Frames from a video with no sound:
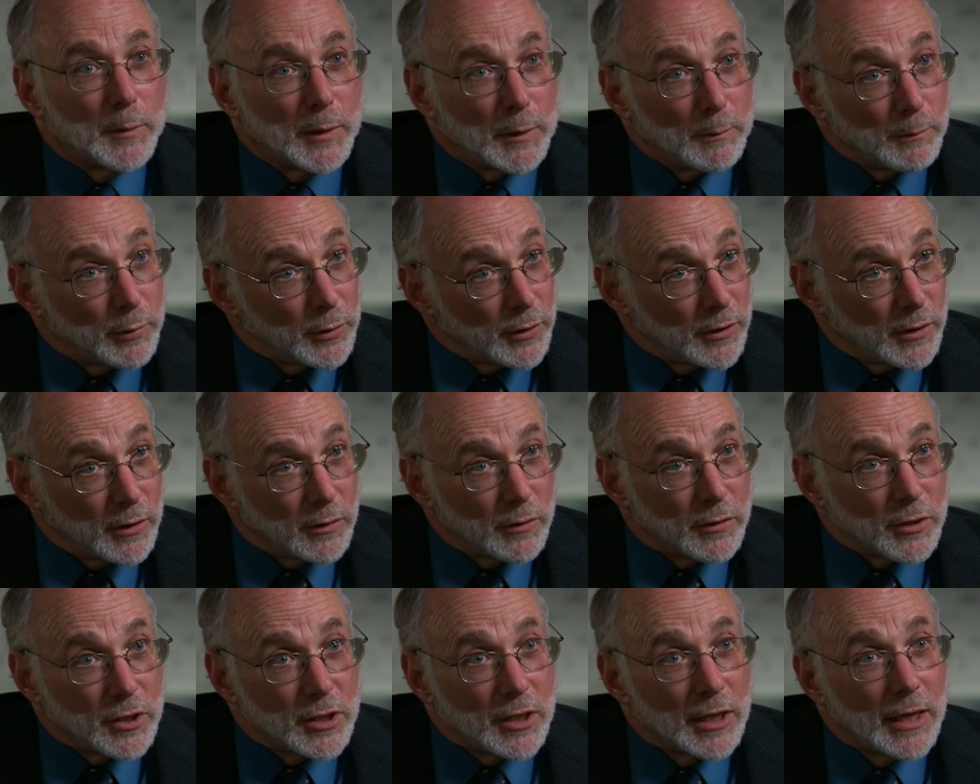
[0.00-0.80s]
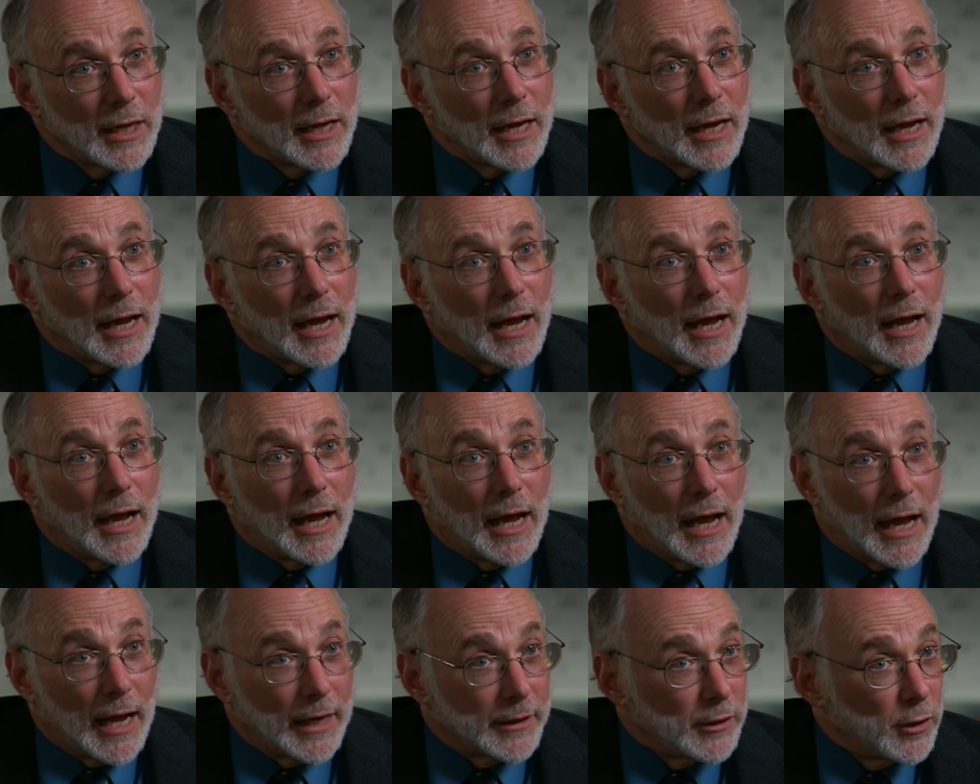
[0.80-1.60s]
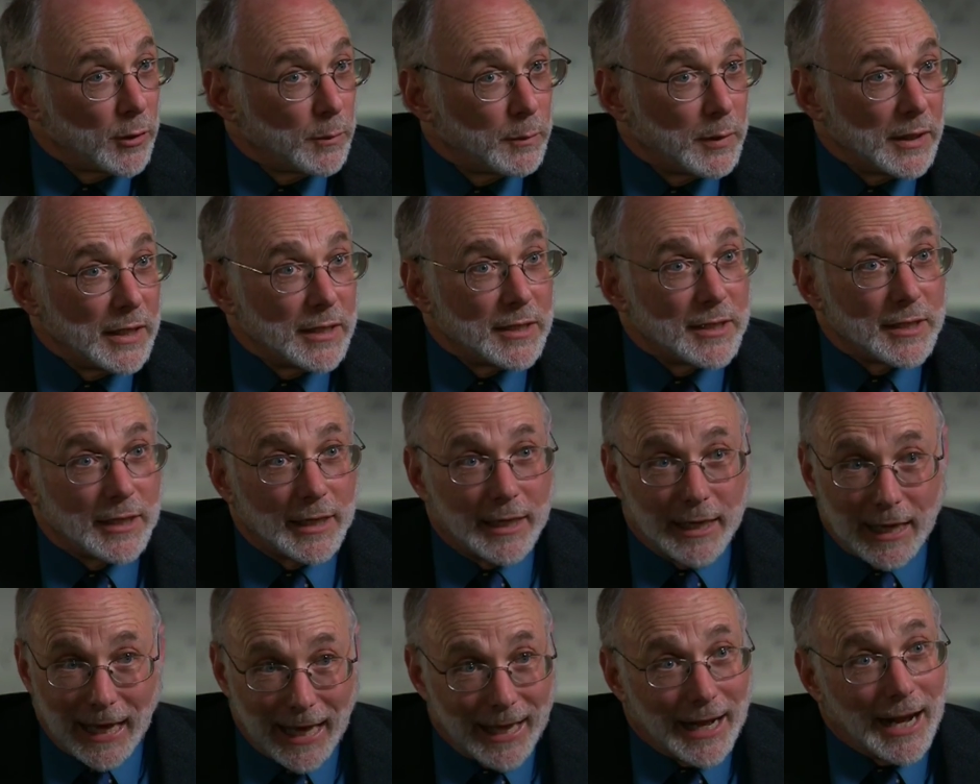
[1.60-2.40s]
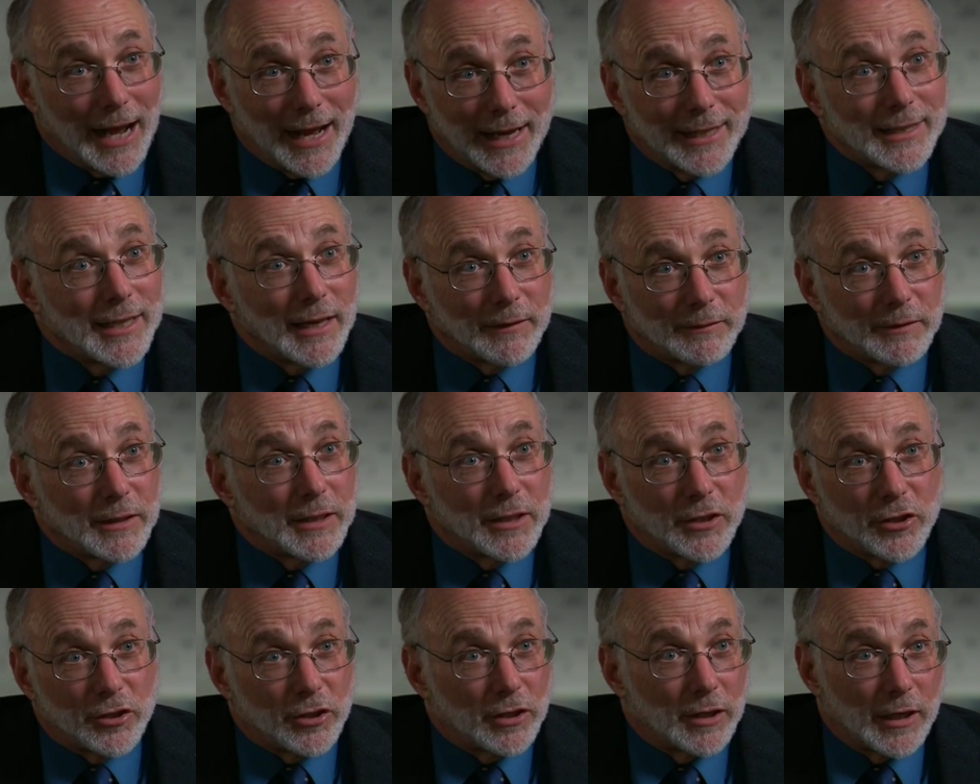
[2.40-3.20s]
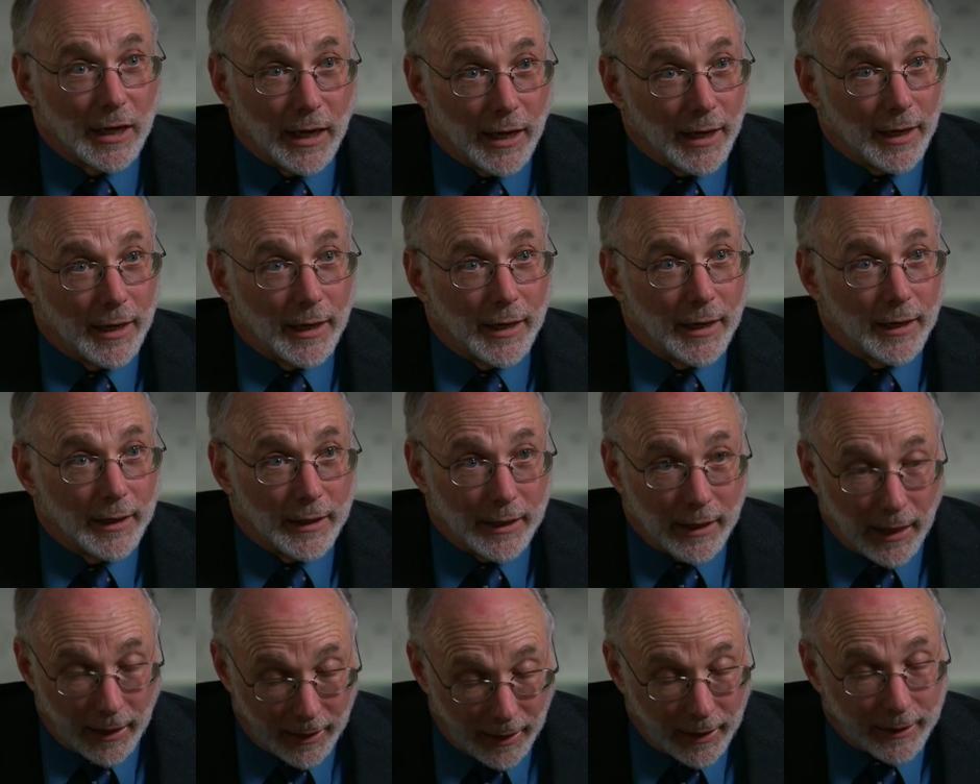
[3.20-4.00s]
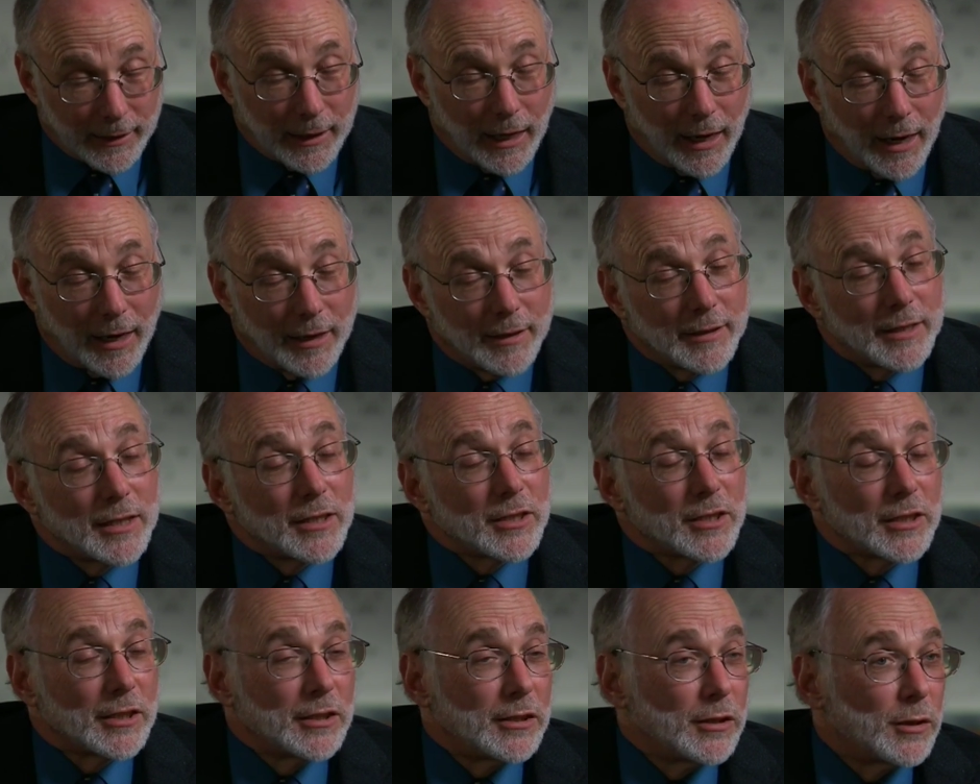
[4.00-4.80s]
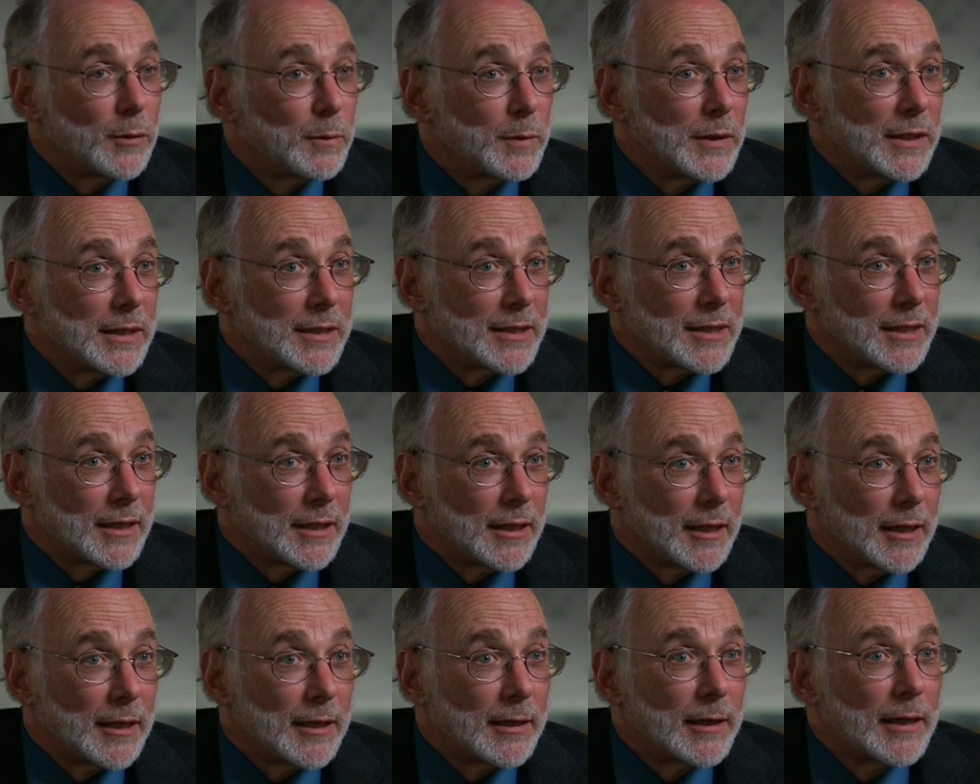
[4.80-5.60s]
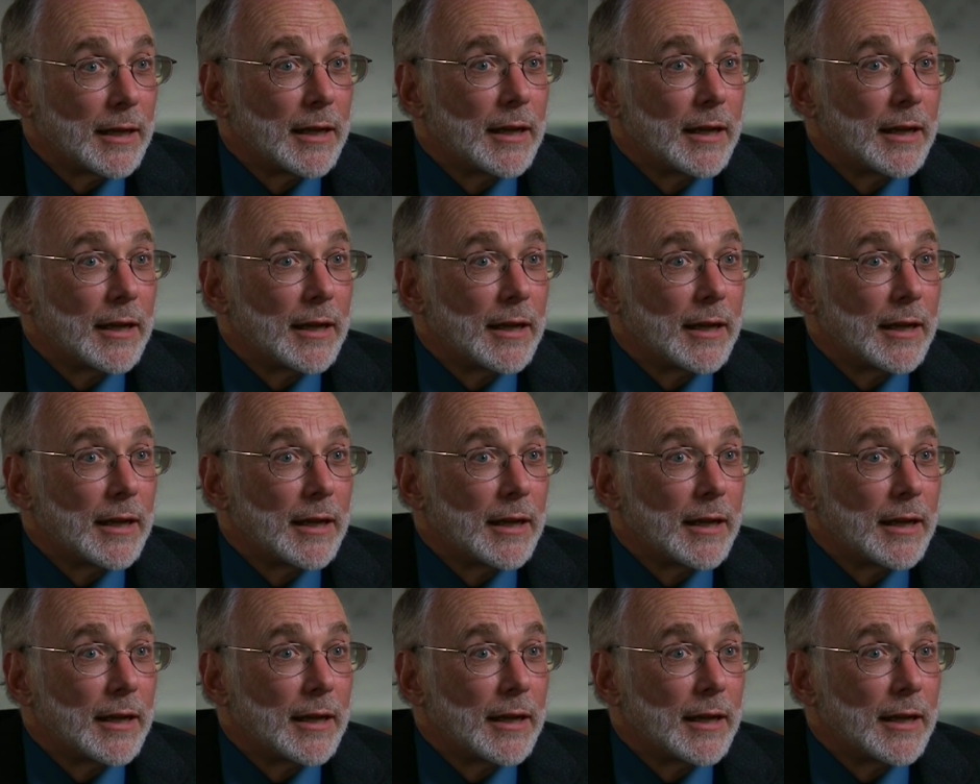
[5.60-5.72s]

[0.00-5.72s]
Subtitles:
been produced on your PC at high definition on the hard disk in your PC.